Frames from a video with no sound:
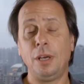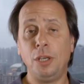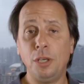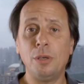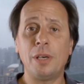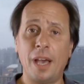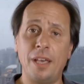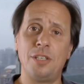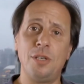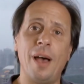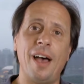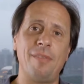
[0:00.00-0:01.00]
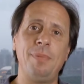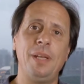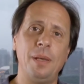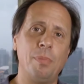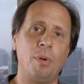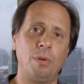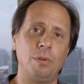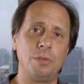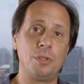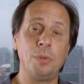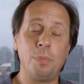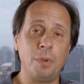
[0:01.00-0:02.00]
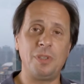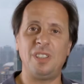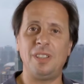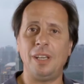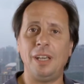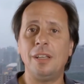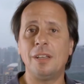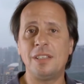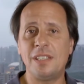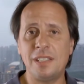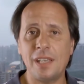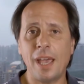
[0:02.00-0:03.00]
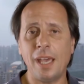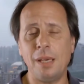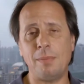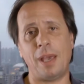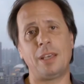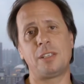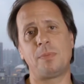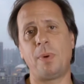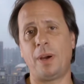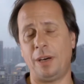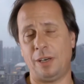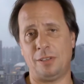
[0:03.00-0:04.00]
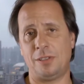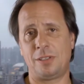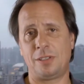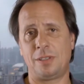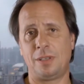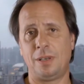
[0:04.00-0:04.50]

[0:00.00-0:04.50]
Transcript: You have been able to put in the same experience